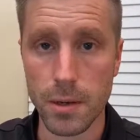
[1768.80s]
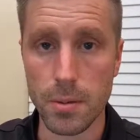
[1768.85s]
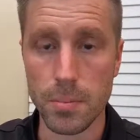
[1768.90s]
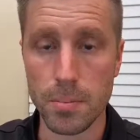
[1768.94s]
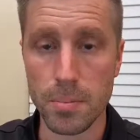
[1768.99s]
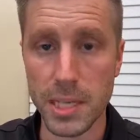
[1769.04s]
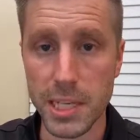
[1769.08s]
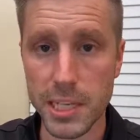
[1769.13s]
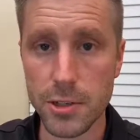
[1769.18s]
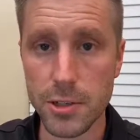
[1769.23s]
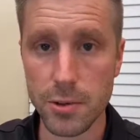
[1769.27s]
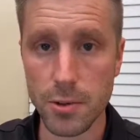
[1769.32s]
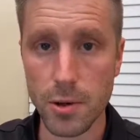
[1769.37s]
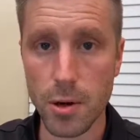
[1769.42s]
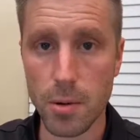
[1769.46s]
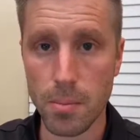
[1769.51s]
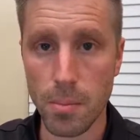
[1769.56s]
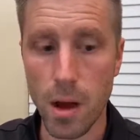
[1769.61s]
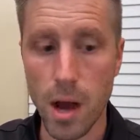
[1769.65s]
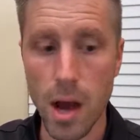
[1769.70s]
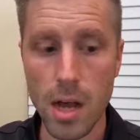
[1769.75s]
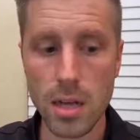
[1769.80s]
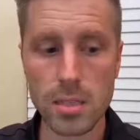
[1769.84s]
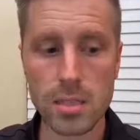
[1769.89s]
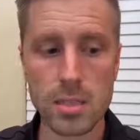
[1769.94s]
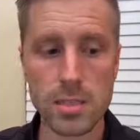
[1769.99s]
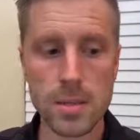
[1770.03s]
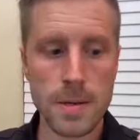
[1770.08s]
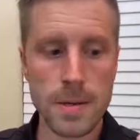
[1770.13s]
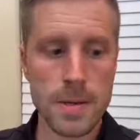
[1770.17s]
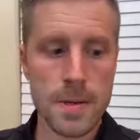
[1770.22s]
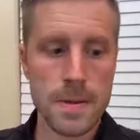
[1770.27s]
be your own
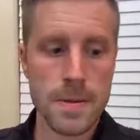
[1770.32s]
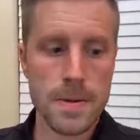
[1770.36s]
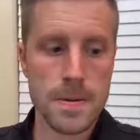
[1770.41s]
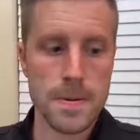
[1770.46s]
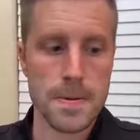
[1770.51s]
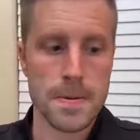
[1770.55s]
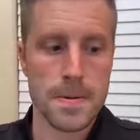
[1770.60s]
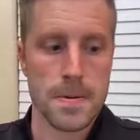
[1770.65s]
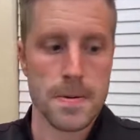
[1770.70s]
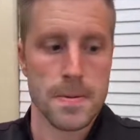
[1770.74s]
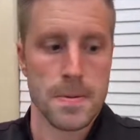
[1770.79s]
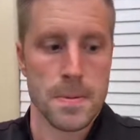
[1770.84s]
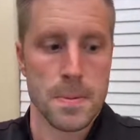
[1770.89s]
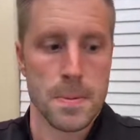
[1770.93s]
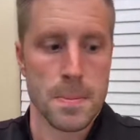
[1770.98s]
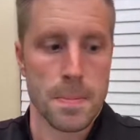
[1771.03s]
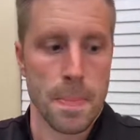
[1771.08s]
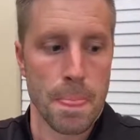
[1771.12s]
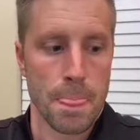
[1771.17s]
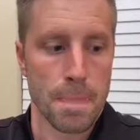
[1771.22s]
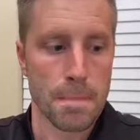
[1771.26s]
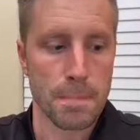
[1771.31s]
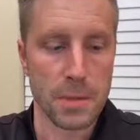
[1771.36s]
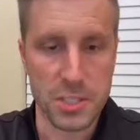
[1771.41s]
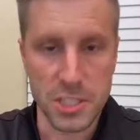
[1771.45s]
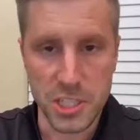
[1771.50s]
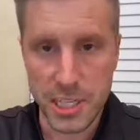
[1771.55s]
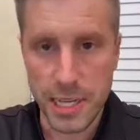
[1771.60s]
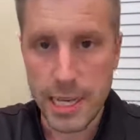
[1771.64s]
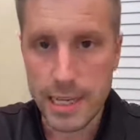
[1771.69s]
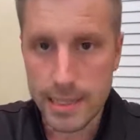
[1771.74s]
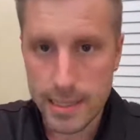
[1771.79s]
boss, but
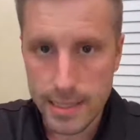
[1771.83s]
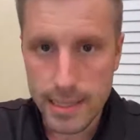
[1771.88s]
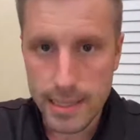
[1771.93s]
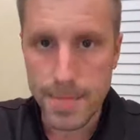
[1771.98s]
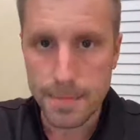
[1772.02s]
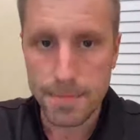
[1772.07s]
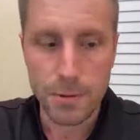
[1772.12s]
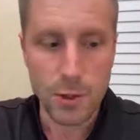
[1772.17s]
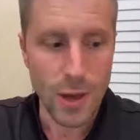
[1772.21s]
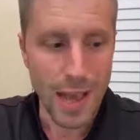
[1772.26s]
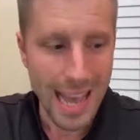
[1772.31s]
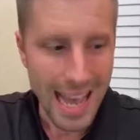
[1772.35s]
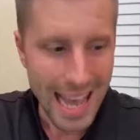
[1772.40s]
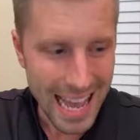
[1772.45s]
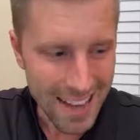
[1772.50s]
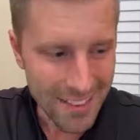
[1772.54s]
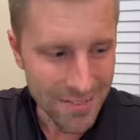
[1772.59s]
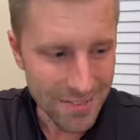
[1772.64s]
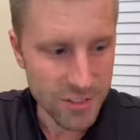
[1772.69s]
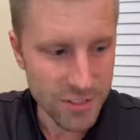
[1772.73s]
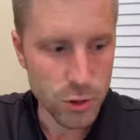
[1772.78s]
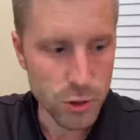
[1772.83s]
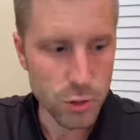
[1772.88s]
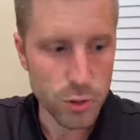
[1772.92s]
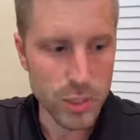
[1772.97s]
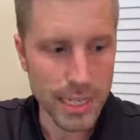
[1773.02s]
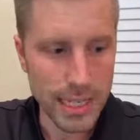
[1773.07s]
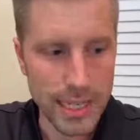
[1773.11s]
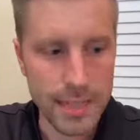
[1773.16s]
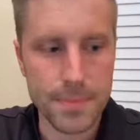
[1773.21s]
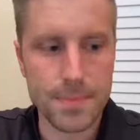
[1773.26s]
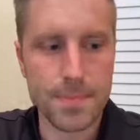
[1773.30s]
you have to
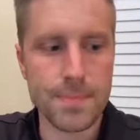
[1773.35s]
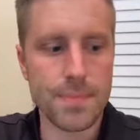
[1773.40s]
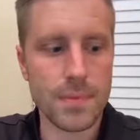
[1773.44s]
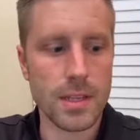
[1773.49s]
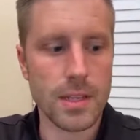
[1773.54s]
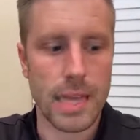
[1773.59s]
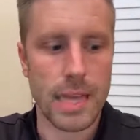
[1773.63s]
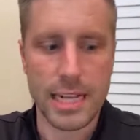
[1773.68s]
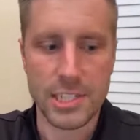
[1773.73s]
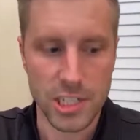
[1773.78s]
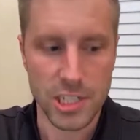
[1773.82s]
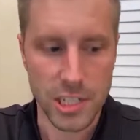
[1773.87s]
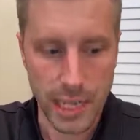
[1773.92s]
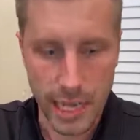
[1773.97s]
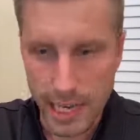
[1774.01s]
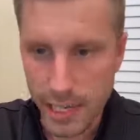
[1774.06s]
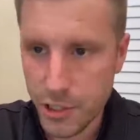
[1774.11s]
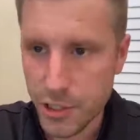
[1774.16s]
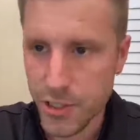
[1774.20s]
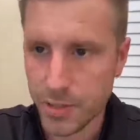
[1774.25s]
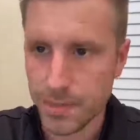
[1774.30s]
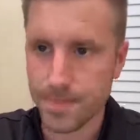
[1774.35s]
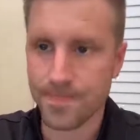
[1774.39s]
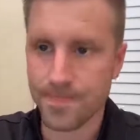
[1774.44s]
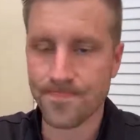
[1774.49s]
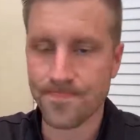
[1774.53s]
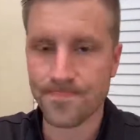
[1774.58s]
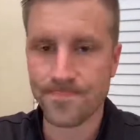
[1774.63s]
get education.